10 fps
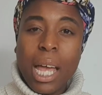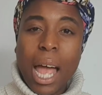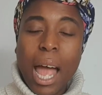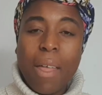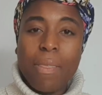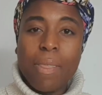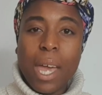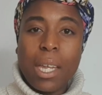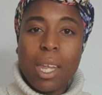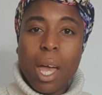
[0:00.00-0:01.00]
and
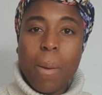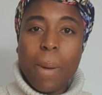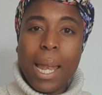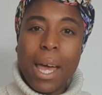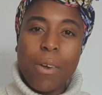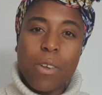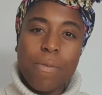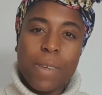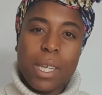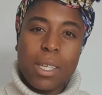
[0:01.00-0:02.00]
then allow your
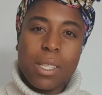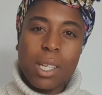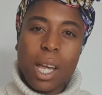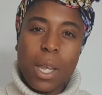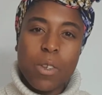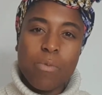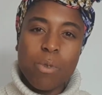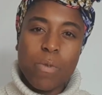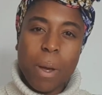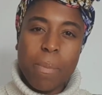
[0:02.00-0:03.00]
fingers to kind of
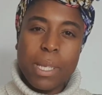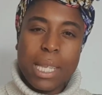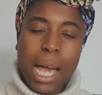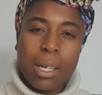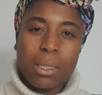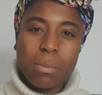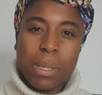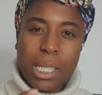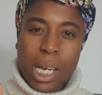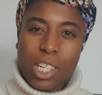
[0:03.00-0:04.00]
move up and down,
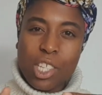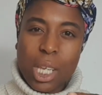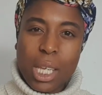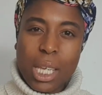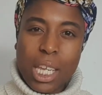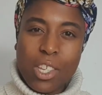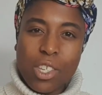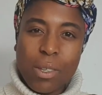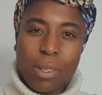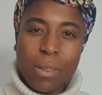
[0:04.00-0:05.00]
but touching
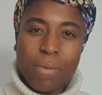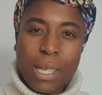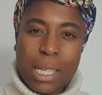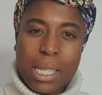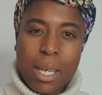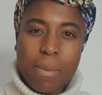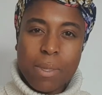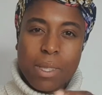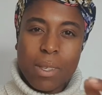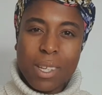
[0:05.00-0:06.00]
each
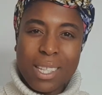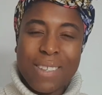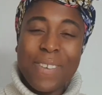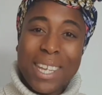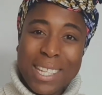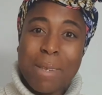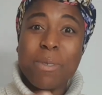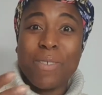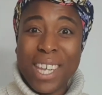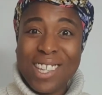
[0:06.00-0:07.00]
fingertips. The fingertips
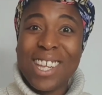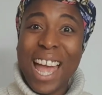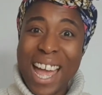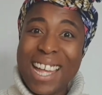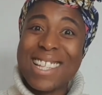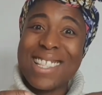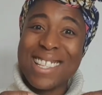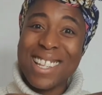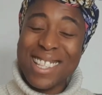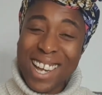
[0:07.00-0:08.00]
of each hand
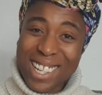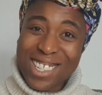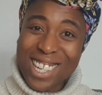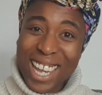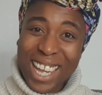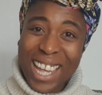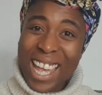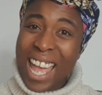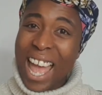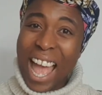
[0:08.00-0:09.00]
are touching,
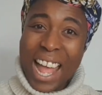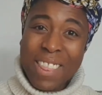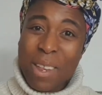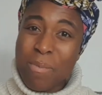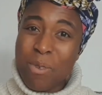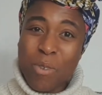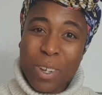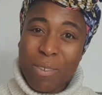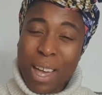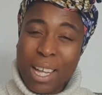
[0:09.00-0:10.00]
and then move it
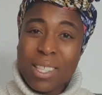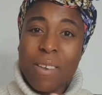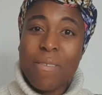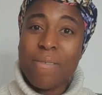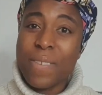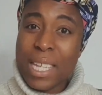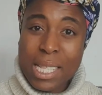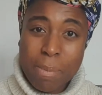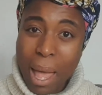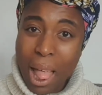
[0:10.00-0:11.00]
around. So fingerspell.